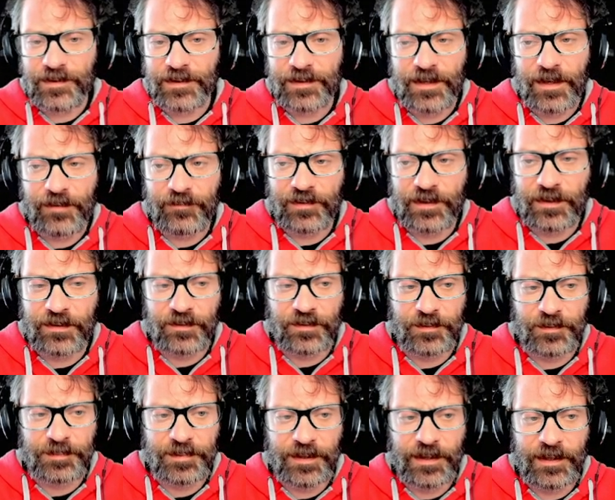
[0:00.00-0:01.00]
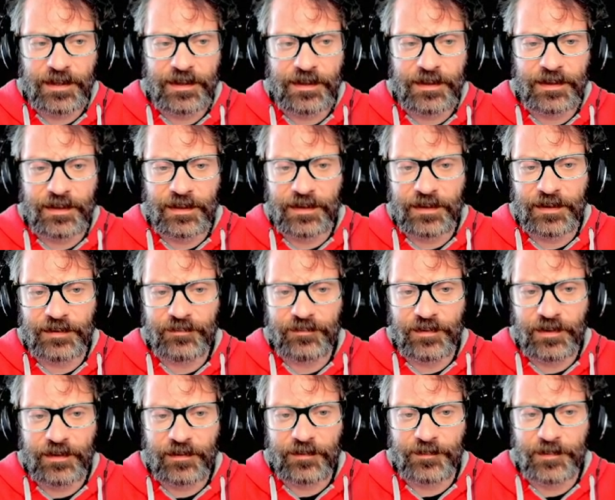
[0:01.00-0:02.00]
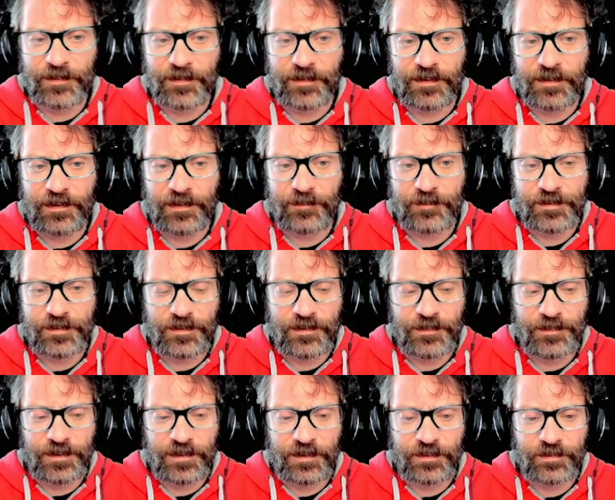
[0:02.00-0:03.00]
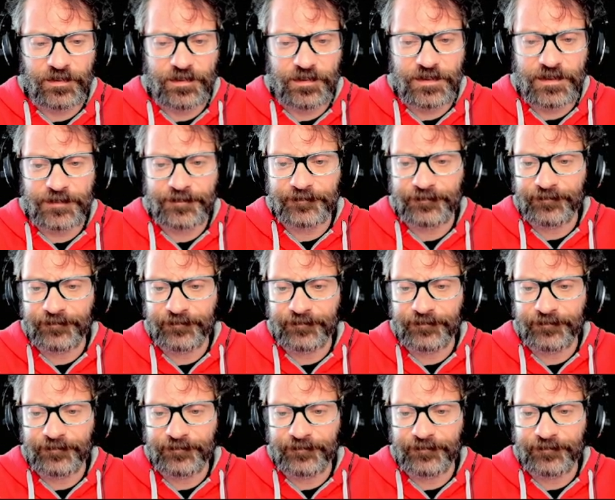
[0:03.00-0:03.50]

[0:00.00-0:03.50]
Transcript: really haven't had a lot of plague advancements here, which has been interesting.